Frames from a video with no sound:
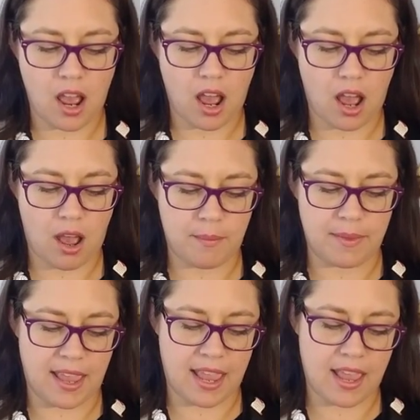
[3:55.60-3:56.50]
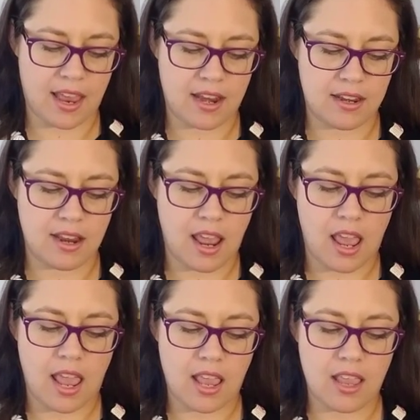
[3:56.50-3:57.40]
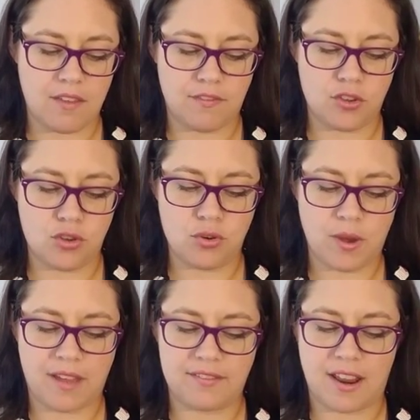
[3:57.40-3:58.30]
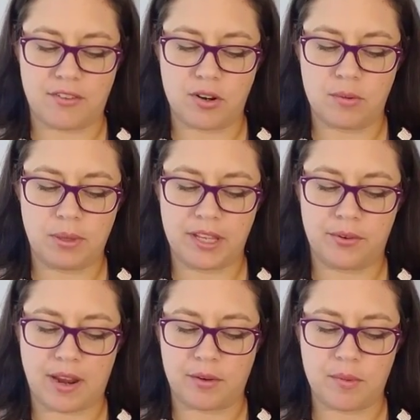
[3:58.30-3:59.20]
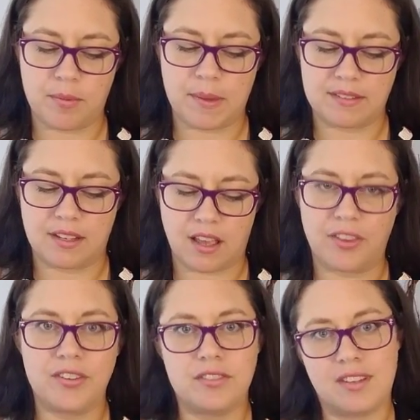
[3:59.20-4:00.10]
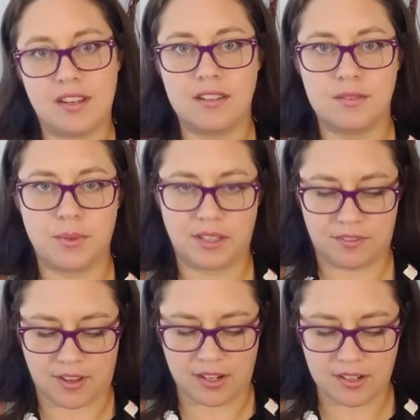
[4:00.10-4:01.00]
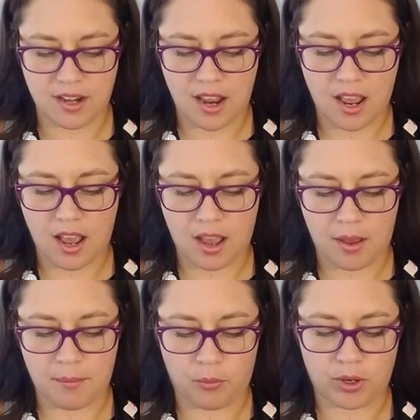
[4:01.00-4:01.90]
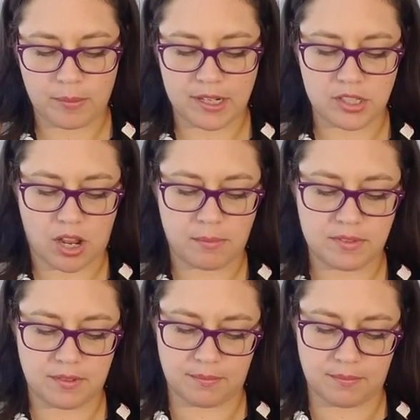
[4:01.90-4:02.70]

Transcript: Um, and if you have never played around with mixing colors, it really fun. Um, one of my jobs